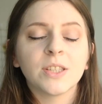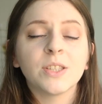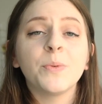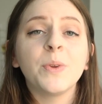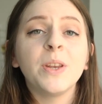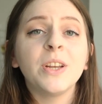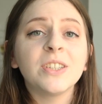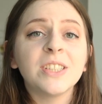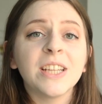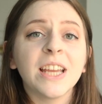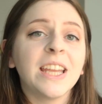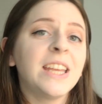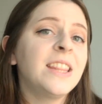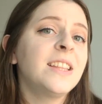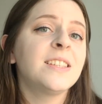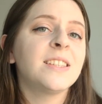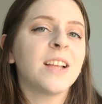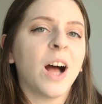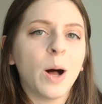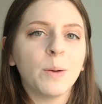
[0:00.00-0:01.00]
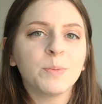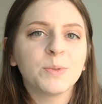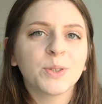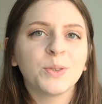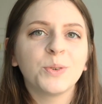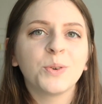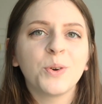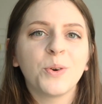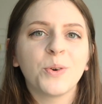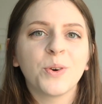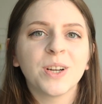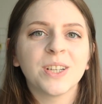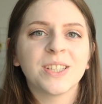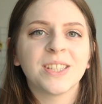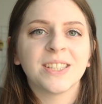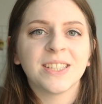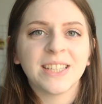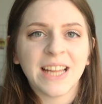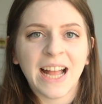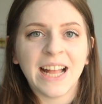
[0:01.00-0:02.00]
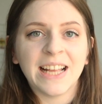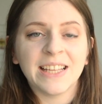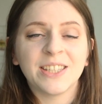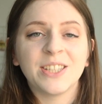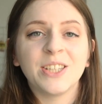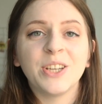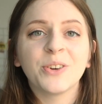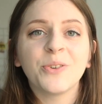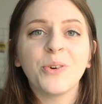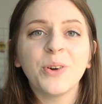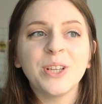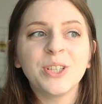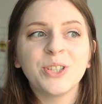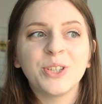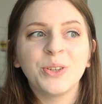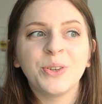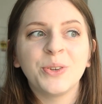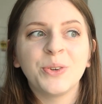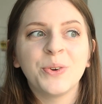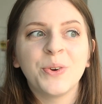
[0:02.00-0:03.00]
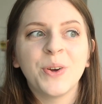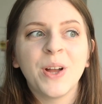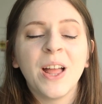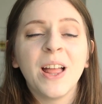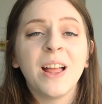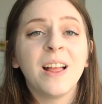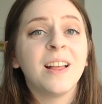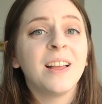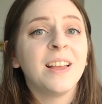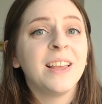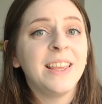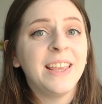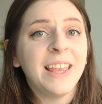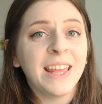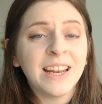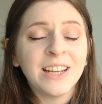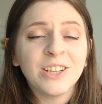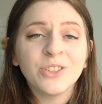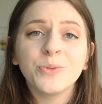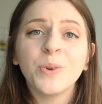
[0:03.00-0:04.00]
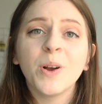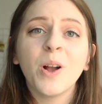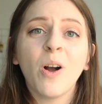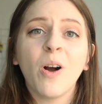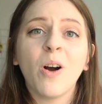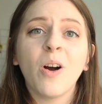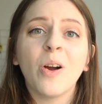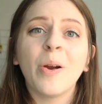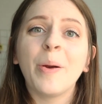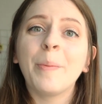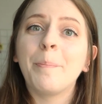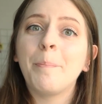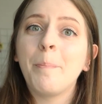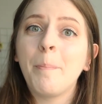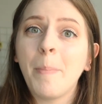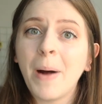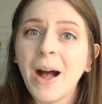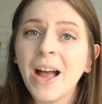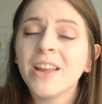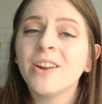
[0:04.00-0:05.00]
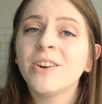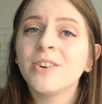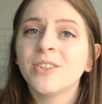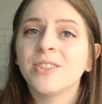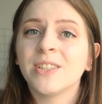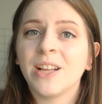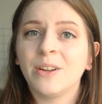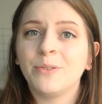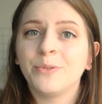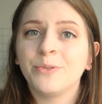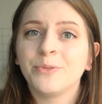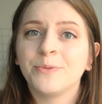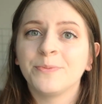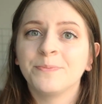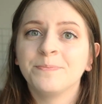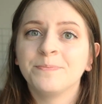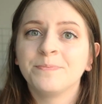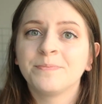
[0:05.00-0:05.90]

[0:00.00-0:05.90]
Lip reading: So when you're taking this obstacle course test, you're going to get into a car by yourself.